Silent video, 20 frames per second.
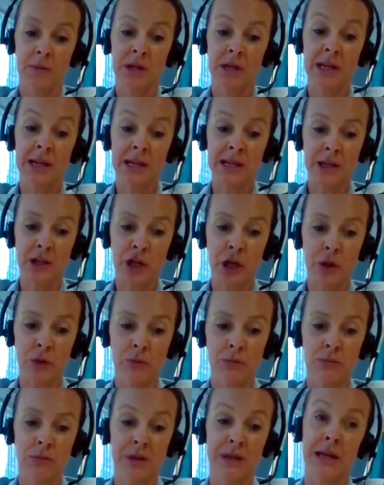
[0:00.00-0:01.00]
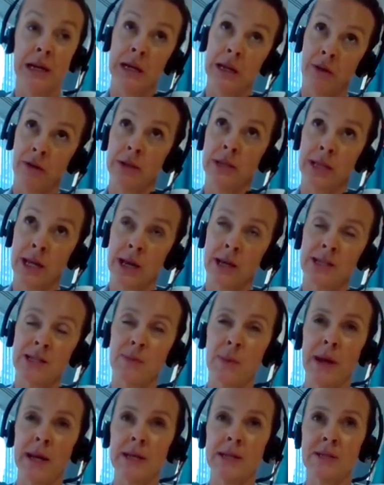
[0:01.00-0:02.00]
Clearly, you know, clearing the
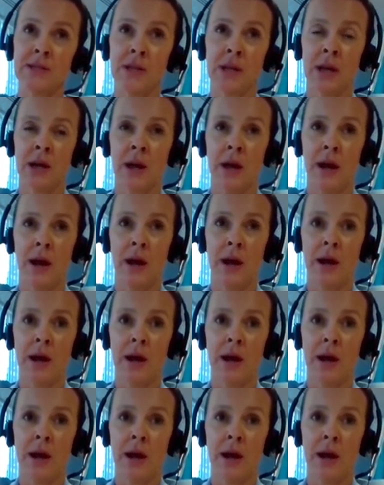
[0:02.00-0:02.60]
airspace